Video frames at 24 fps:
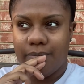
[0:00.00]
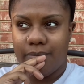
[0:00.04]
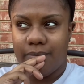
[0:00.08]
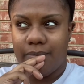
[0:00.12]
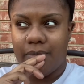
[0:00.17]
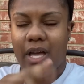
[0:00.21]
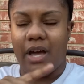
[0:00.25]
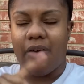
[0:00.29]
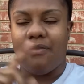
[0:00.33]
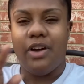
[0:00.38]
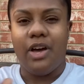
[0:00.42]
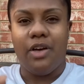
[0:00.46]

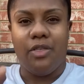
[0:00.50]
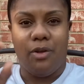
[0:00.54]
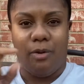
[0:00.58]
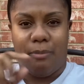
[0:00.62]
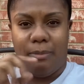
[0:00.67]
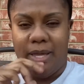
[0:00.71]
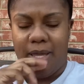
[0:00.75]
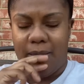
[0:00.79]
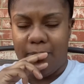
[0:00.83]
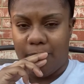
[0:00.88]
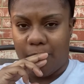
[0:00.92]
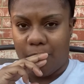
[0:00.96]
of other
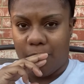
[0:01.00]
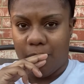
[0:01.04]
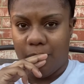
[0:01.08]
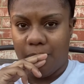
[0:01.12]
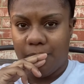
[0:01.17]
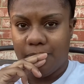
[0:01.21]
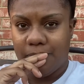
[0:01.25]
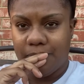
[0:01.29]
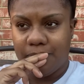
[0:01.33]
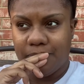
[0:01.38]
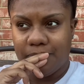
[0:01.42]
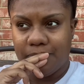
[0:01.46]
people,
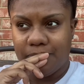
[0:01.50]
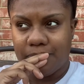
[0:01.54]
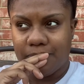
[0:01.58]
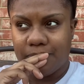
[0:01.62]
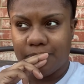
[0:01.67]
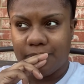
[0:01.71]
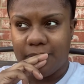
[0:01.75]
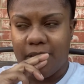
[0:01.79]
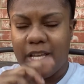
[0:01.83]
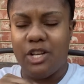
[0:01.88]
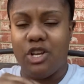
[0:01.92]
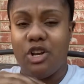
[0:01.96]

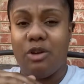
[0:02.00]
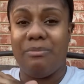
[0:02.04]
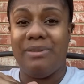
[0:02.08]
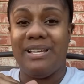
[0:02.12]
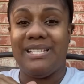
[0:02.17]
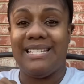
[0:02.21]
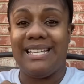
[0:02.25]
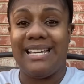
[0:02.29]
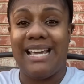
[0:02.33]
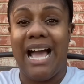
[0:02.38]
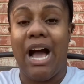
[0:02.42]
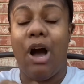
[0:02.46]
and you're
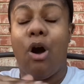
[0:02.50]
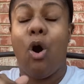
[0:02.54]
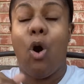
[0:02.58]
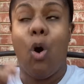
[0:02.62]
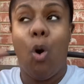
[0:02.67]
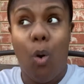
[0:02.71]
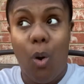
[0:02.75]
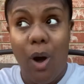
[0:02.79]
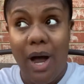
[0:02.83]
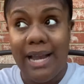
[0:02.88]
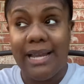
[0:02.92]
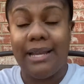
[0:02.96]
missing out
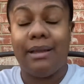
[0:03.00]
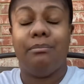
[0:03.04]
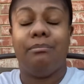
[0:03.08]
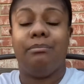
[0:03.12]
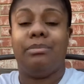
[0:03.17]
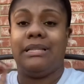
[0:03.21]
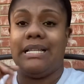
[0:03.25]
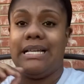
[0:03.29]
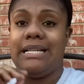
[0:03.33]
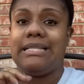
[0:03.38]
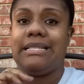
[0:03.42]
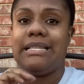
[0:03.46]
on
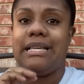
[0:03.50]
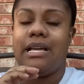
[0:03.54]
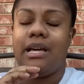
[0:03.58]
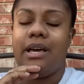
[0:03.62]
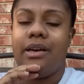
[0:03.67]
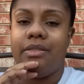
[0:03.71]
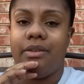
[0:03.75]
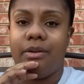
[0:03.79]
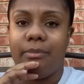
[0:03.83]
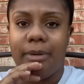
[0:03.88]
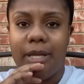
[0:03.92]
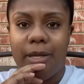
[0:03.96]
blessing
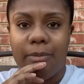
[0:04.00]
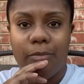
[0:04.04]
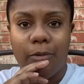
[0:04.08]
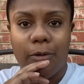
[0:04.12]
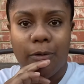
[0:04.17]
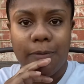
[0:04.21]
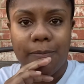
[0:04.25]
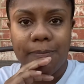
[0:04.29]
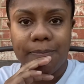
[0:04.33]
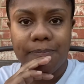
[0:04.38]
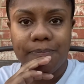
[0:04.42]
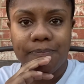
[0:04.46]
other
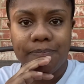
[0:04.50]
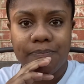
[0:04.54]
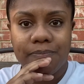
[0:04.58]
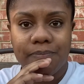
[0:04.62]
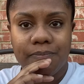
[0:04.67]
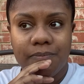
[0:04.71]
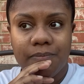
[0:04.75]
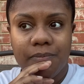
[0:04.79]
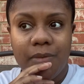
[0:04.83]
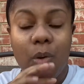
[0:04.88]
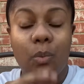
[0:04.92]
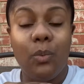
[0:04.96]
people
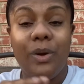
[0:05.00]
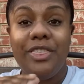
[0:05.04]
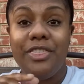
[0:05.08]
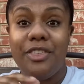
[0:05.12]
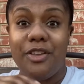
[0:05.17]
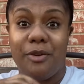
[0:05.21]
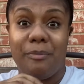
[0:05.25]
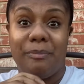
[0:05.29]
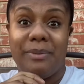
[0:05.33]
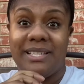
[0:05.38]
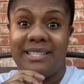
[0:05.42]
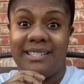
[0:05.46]
with
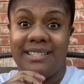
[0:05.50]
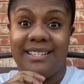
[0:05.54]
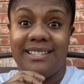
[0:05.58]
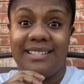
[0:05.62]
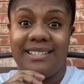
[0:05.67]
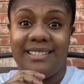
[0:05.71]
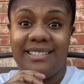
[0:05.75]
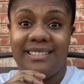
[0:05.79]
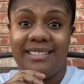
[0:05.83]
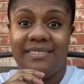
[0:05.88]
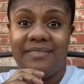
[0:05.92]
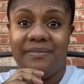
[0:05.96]
your business.